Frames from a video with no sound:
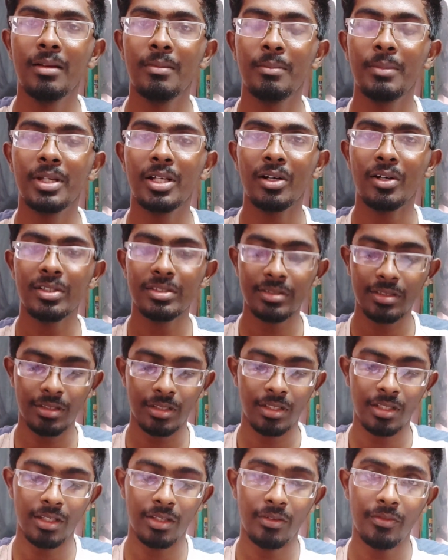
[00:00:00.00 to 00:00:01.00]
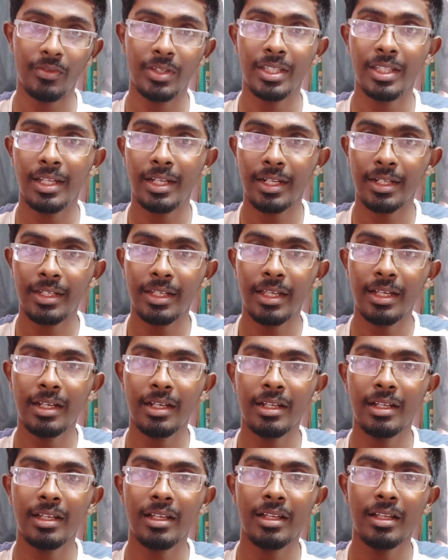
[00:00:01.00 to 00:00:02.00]
Because when the
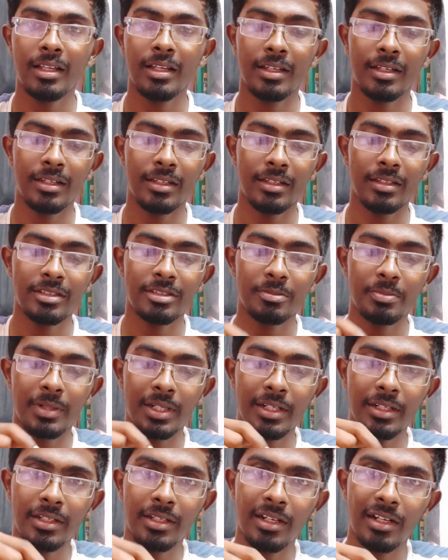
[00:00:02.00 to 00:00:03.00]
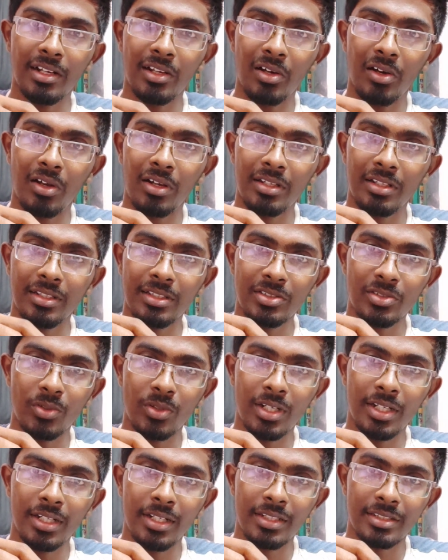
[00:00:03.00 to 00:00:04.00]
rectangle is printed on this
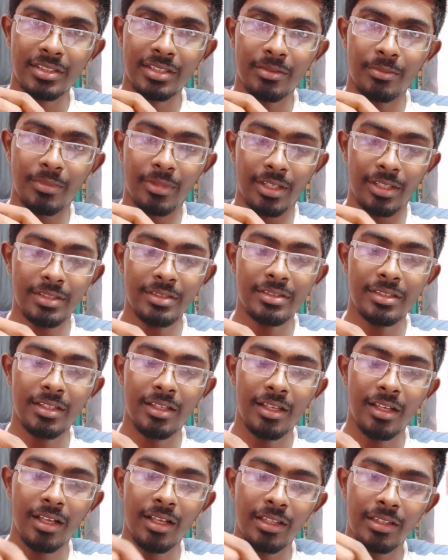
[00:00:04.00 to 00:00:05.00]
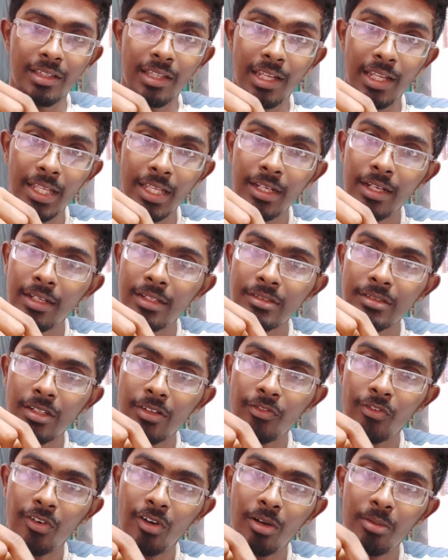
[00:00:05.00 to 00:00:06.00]
orientation means the layer lines
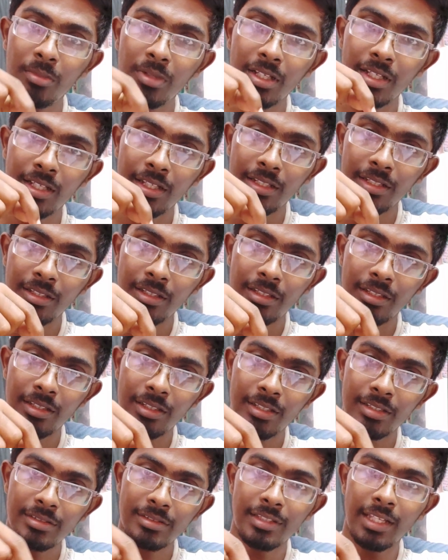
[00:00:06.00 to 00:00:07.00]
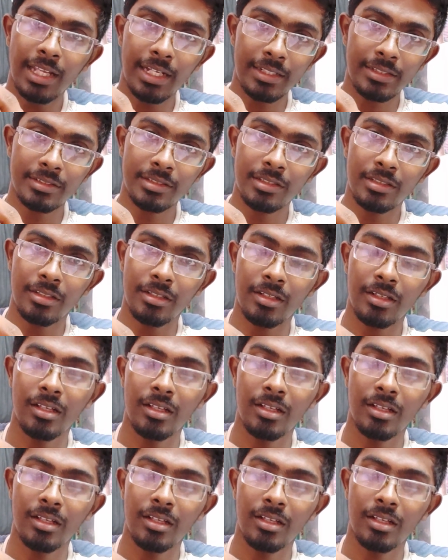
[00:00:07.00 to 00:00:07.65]
are formed in this direction.